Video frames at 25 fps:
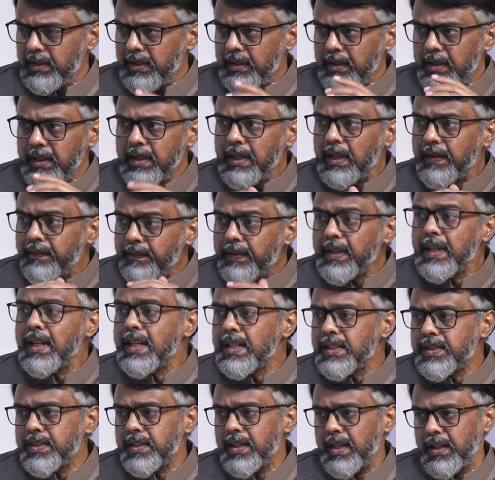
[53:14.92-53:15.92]
In every
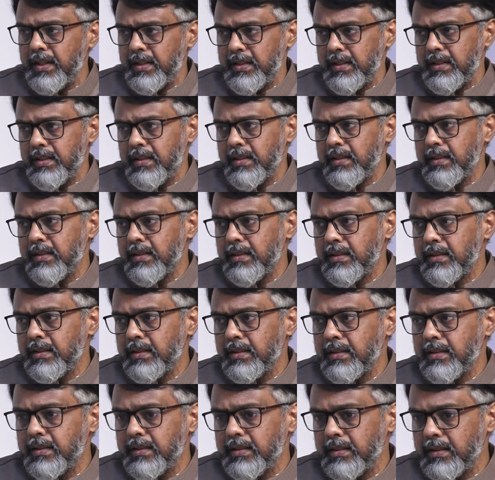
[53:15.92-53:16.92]
incident,
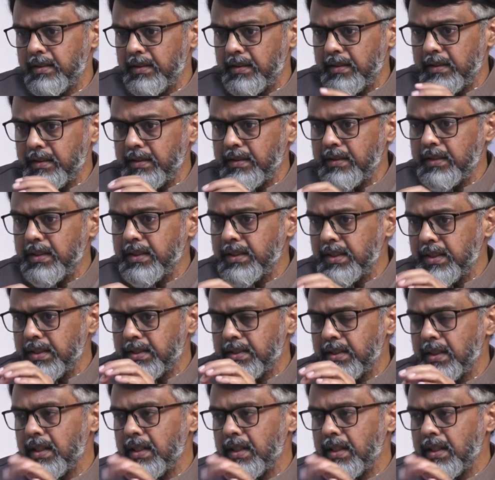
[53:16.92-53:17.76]
this is